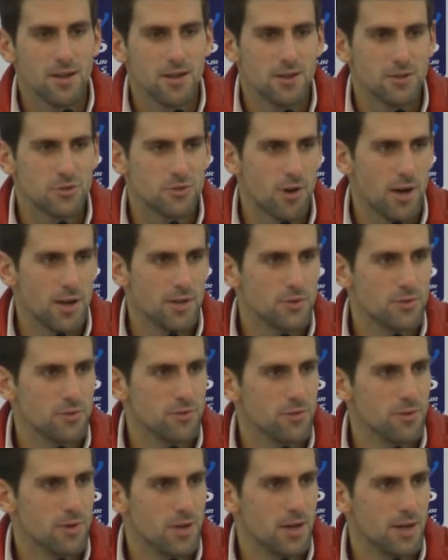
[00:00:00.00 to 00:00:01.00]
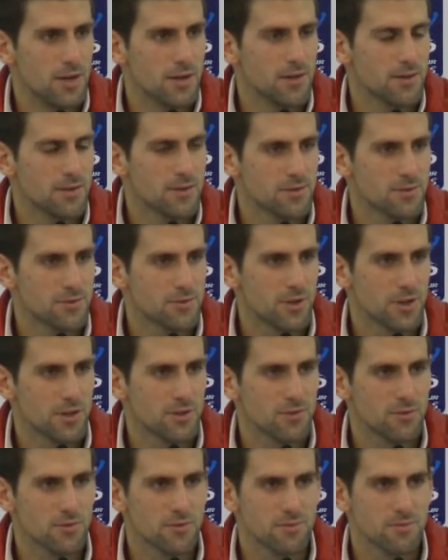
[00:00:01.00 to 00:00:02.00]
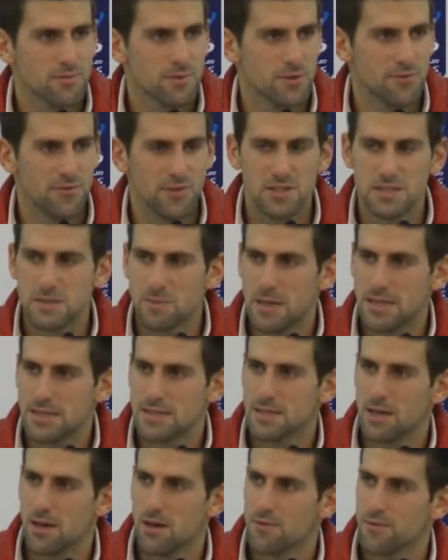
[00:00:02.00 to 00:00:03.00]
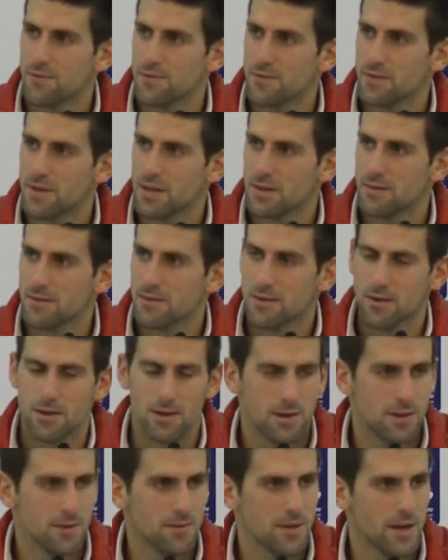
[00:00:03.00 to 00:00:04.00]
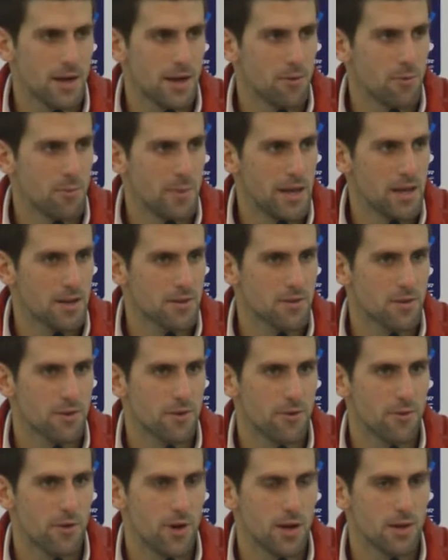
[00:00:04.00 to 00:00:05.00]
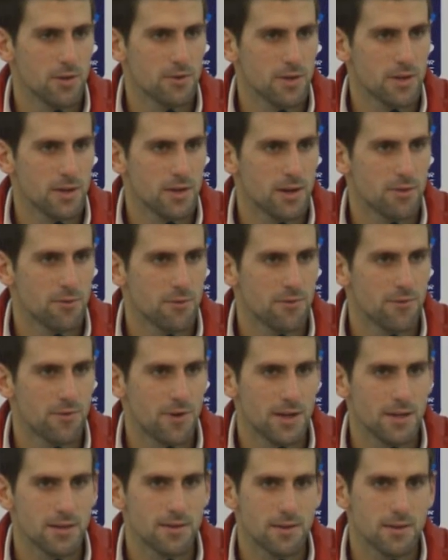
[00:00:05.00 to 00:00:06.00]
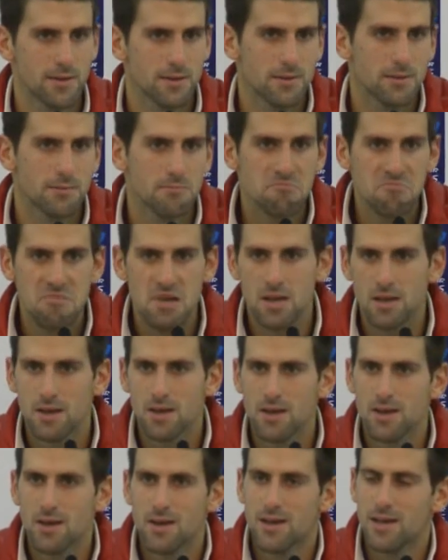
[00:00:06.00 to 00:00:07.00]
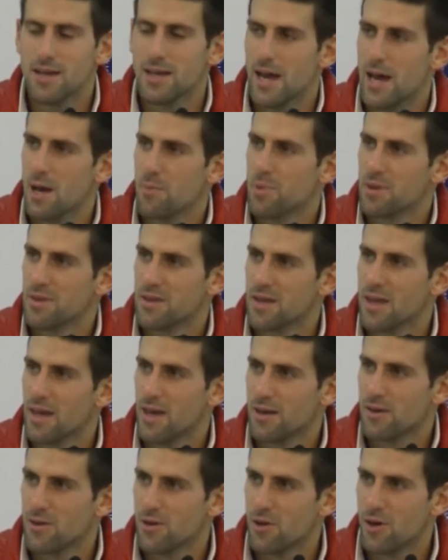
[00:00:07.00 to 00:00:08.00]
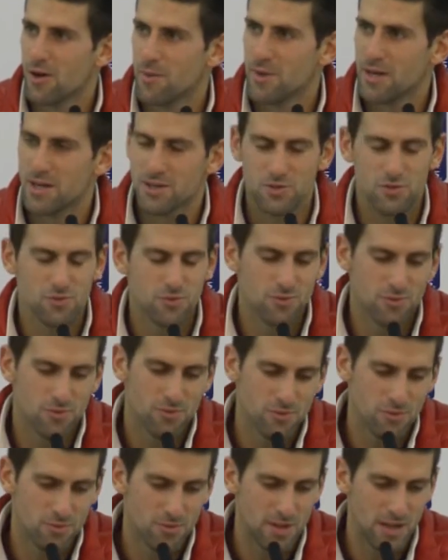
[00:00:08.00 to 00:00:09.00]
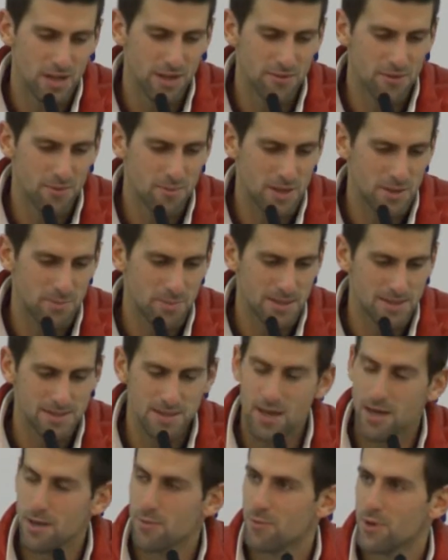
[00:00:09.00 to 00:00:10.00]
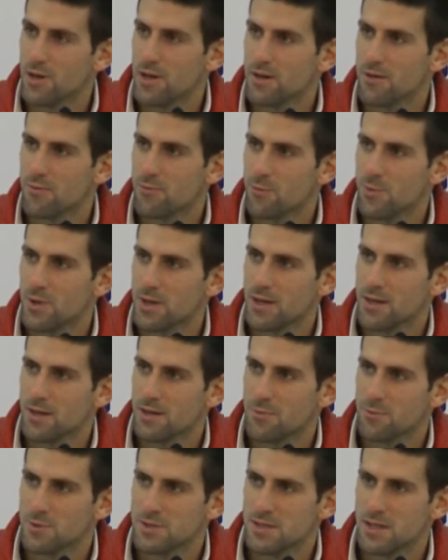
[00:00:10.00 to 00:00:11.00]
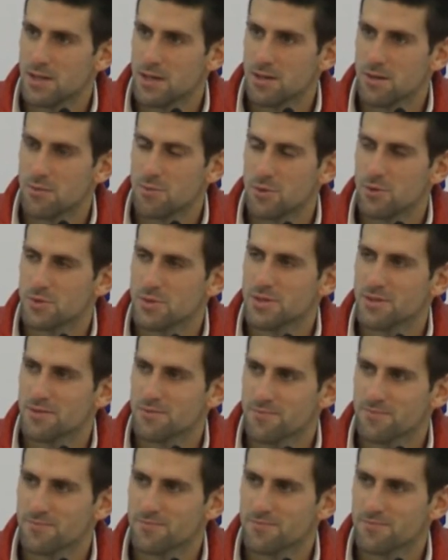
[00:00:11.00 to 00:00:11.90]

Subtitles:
I try to convince myself that I will make a turnaround and I will fight. And it happened again. You know, I managed to deliver my best game when it was needed the most.